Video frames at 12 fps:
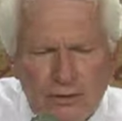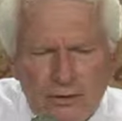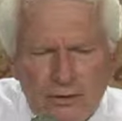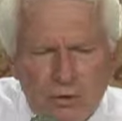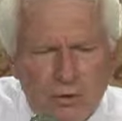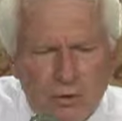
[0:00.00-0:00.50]

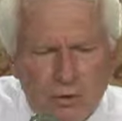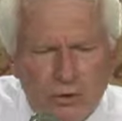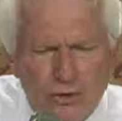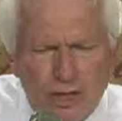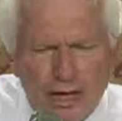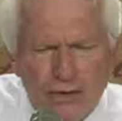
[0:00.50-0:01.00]
O
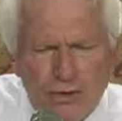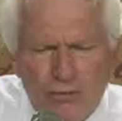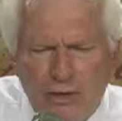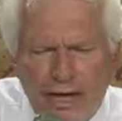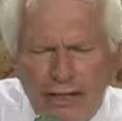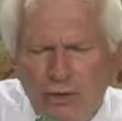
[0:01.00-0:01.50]
Lord God
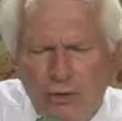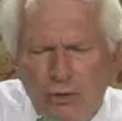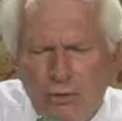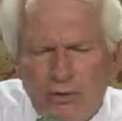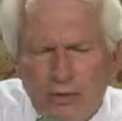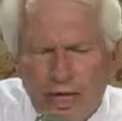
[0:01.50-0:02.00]
Almighty,
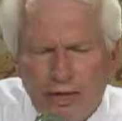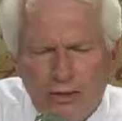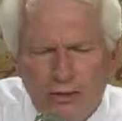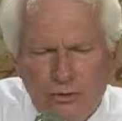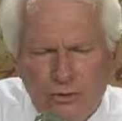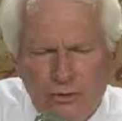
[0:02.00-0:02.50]
who is like
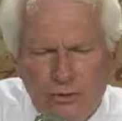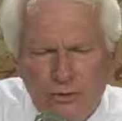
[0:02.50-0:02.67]
you?